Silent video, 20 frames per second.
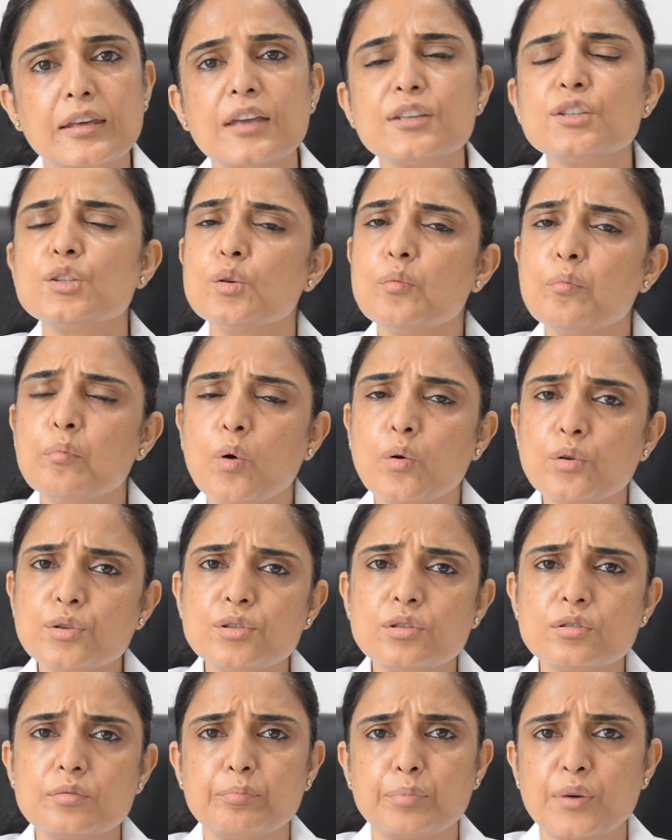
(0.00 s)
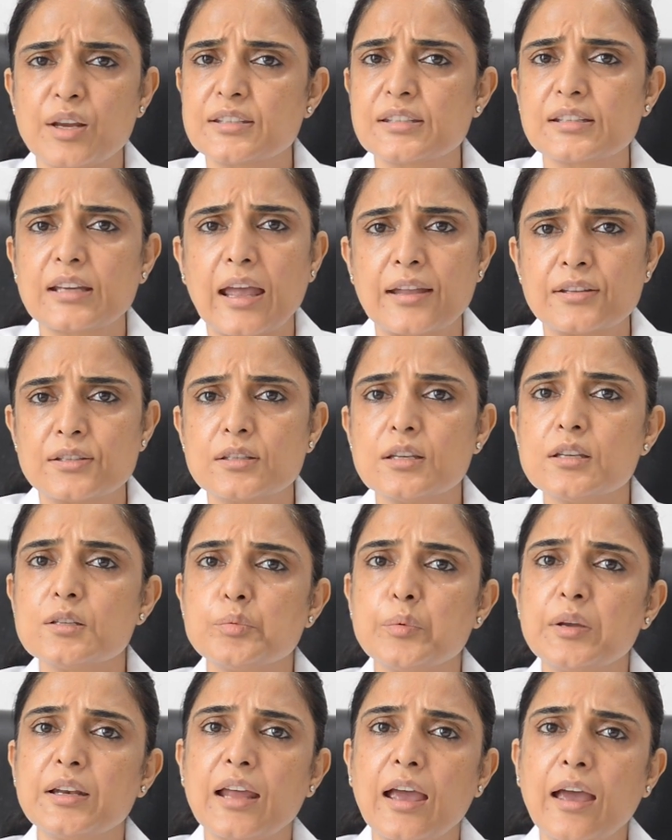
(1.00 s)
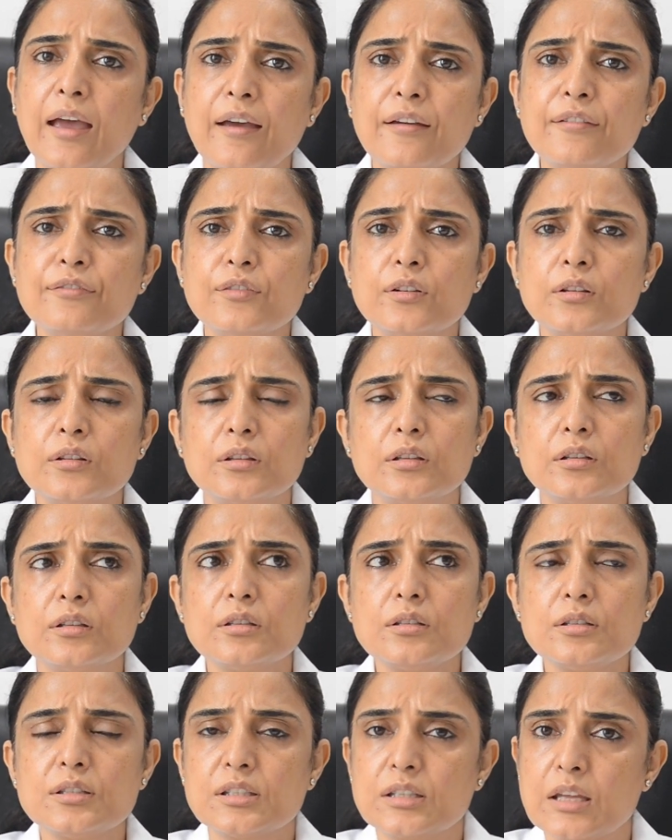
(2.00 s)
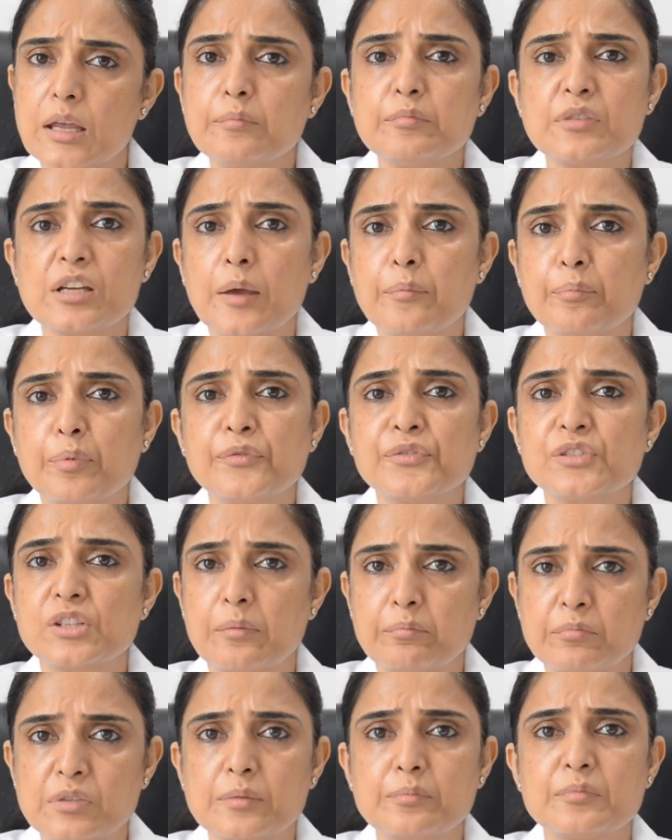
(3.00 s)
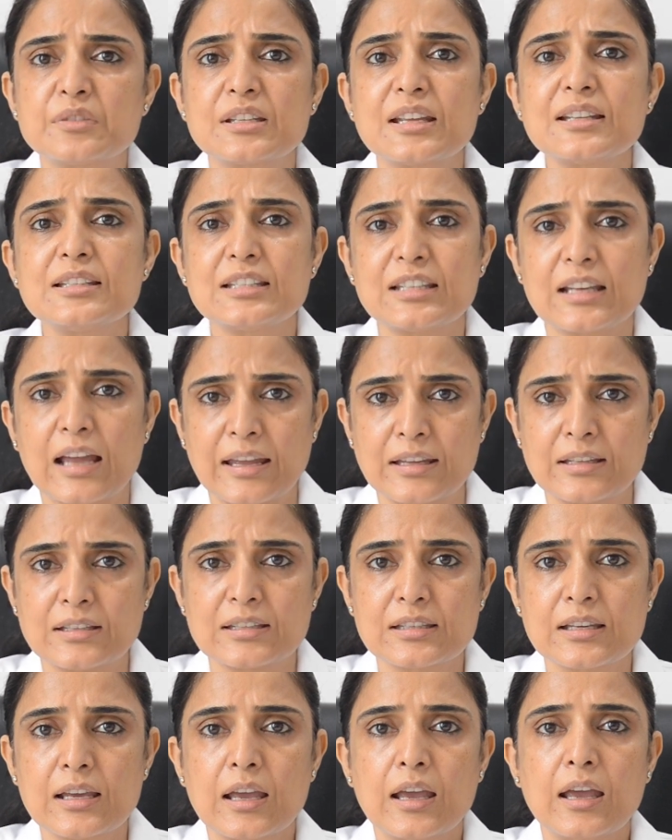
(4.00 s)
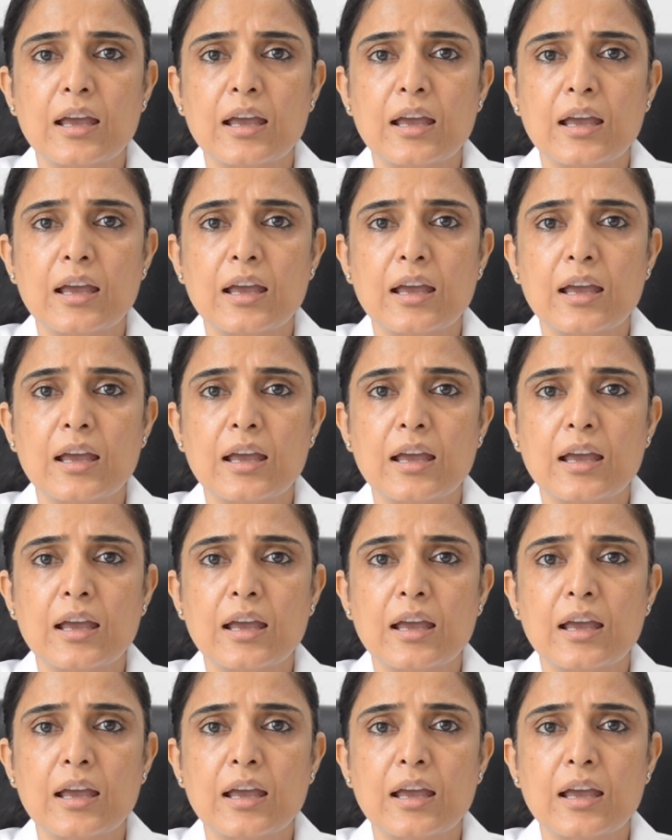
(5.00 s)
So most breast cancers will have the same type of symptoms and signs.